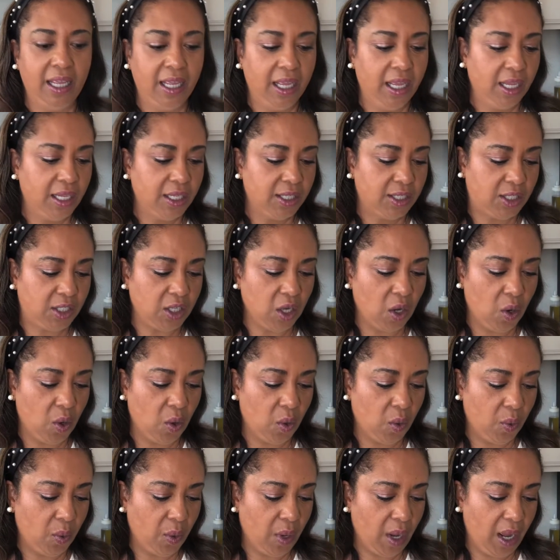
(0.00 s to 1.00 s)

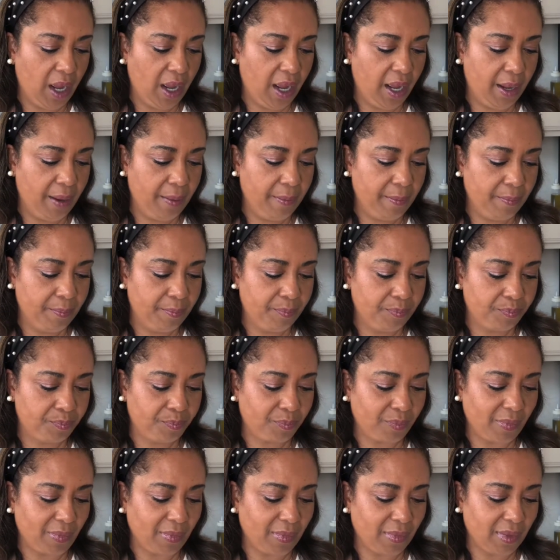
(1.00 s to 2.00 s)
So
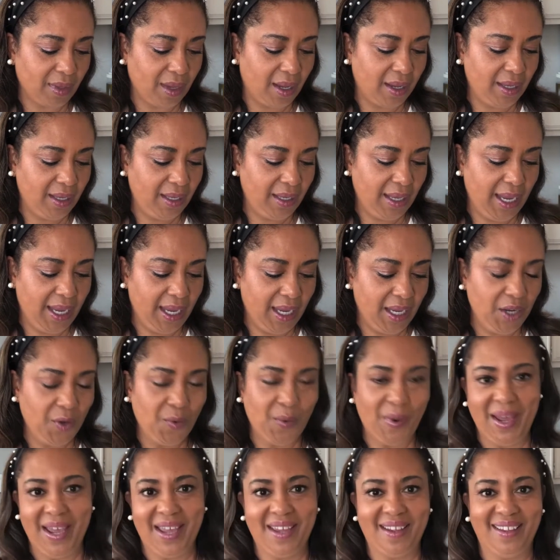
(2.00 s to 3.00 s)

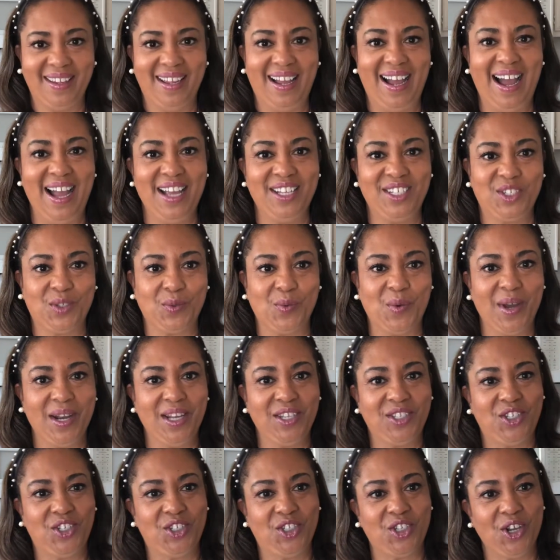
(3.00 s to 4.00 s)
anyway, I just
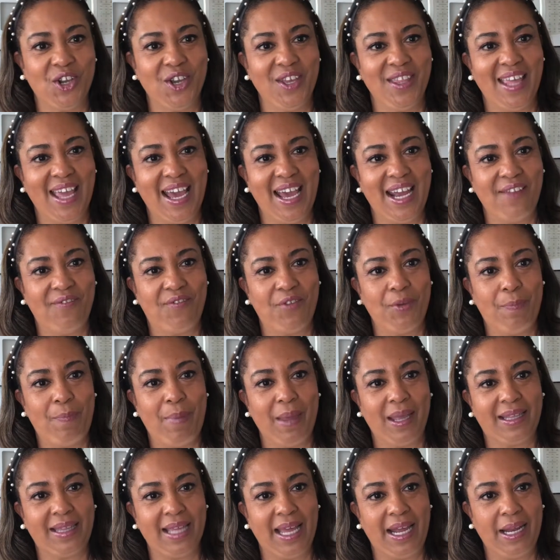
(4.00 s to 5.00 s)
wanted to show you that. If you
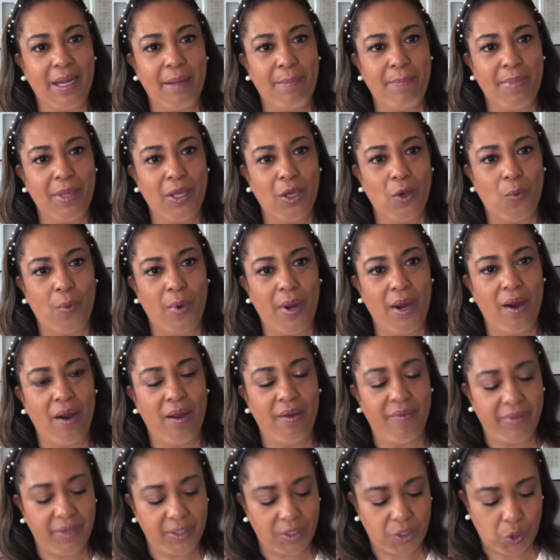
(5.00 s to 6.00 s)
pick that up, be aware
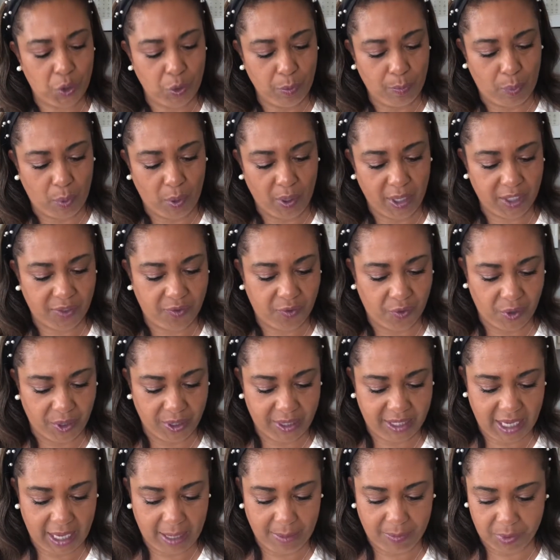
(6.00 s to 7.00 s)
of it. 2 points for a
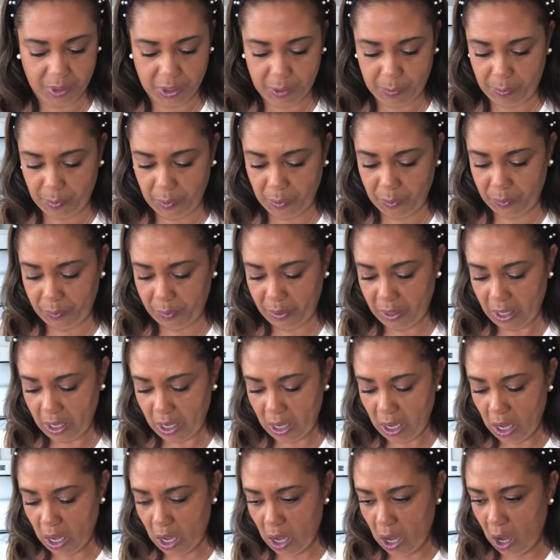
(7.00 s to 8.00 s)
tablespoon.
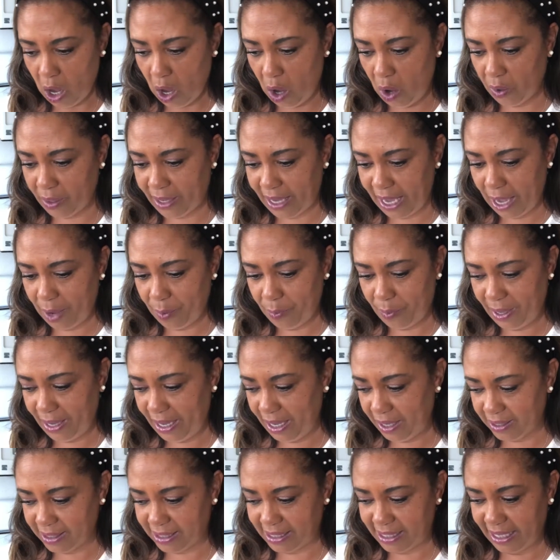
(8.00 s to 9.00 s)
Okay, what
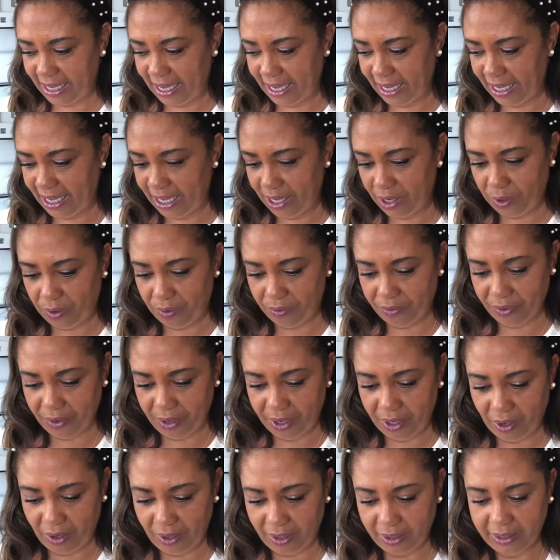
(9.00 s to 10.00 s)
else did I get over
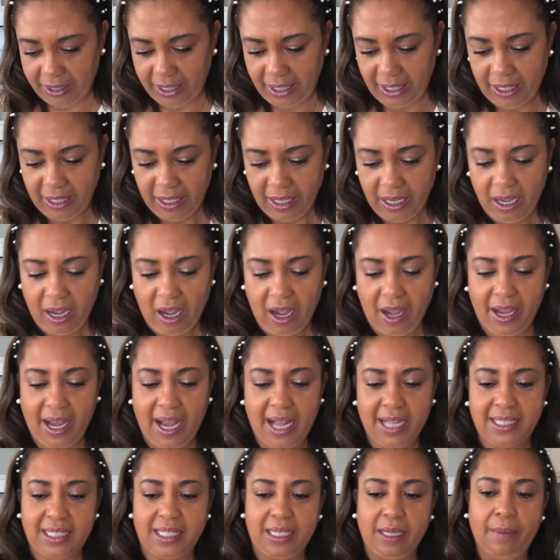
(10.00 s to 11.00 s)
at Aldi? I
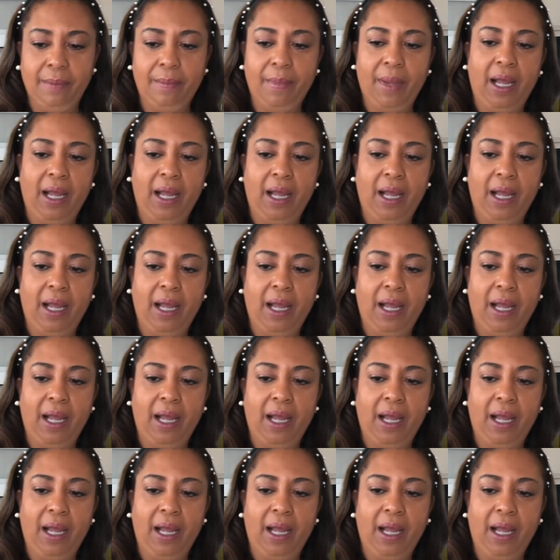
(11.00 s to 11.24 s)
got some